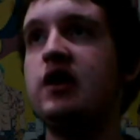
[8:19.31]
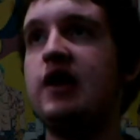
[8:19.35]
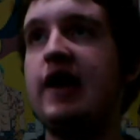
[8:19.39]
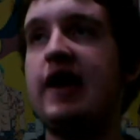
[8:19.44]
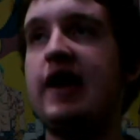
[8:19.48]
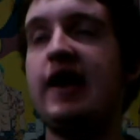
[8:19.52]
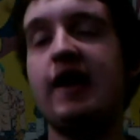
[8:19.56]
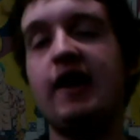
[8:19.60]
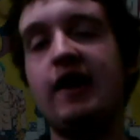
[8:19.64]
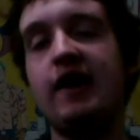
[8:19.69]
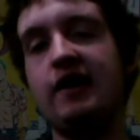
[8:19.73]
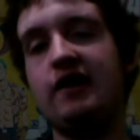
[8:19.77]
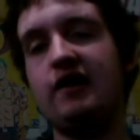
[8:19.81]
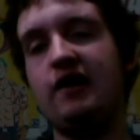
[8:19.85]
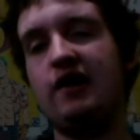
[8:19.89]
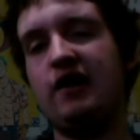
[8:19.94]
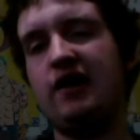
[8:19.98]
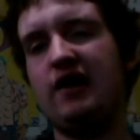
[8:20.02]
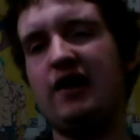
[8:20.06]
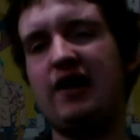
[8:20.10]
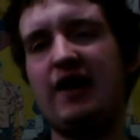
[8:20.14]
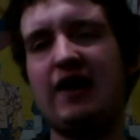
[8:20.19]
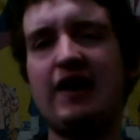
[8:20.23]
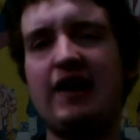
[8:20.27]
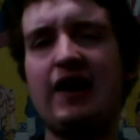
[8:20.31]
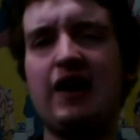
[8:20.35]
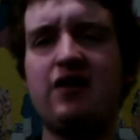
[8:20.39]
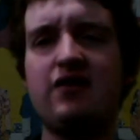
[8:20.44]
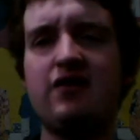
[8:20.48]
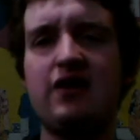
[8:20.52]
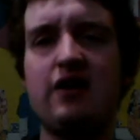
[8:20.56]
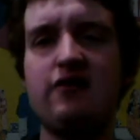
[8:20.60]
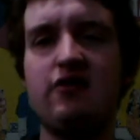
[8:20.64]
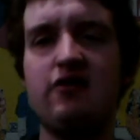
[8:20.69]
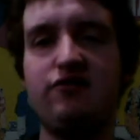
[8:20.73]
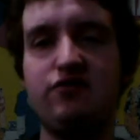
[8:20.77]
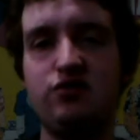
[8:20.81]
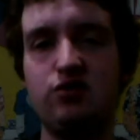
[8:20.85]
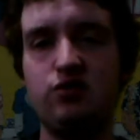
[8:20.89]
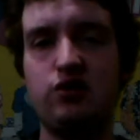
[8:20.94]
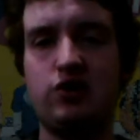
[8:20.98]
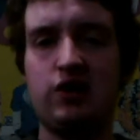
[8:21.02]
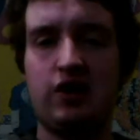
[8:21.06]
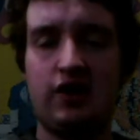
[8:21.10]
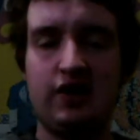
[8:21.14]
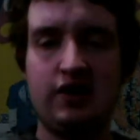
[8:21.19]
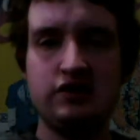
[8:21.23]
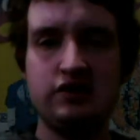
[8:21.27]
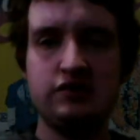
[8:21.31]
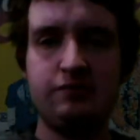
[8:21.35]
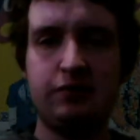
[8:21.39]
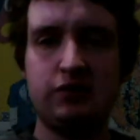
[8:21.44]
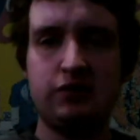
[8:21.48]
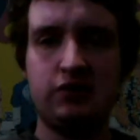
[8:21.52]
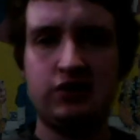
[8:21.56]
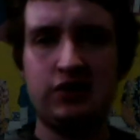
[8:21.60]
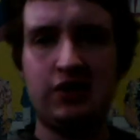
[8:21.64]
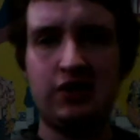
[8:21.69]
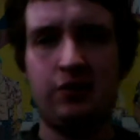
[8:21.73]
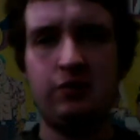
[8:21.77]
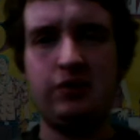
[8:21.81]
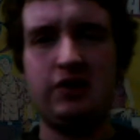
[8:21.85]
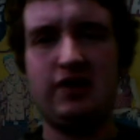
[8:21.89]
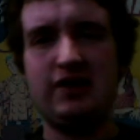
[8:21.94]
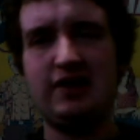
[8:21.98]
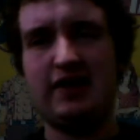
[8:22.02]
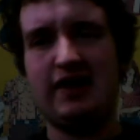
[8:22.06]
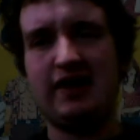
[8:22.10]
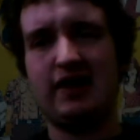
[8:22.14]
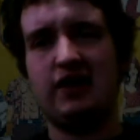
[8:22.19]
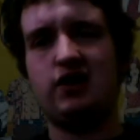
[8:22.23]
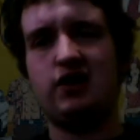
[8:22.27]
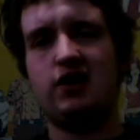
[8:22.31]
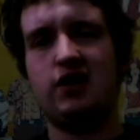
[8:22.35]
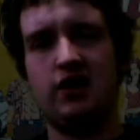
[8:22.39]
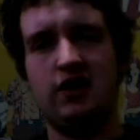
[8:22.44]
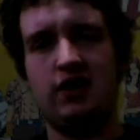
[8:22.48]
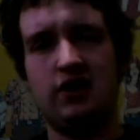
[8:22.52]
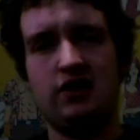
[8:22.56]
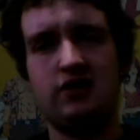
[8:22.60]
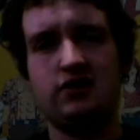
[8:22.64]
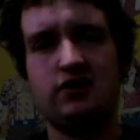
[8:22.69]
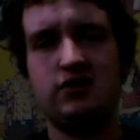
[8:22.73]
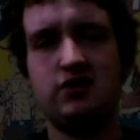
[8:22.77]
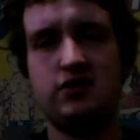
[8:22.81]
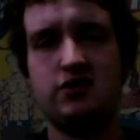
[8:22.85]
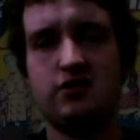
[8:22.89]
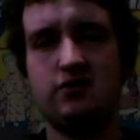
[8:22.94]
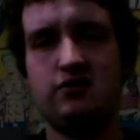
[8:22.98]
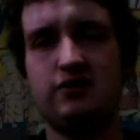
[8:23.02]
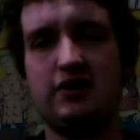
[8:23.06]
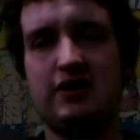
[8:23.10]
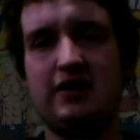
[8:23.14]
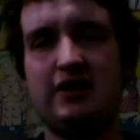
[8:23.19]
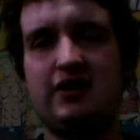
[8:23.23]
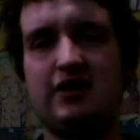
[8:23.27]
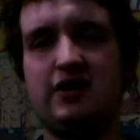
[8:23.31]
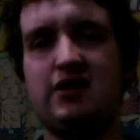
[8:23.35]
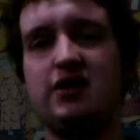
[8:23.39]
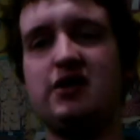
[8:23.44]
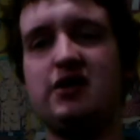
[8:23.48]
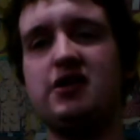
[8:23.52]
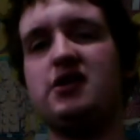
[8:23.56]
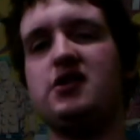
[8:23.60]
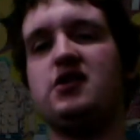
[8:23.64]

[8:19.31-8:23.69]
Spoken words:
And I kind of have a few cons, but they're not really like cons. So like,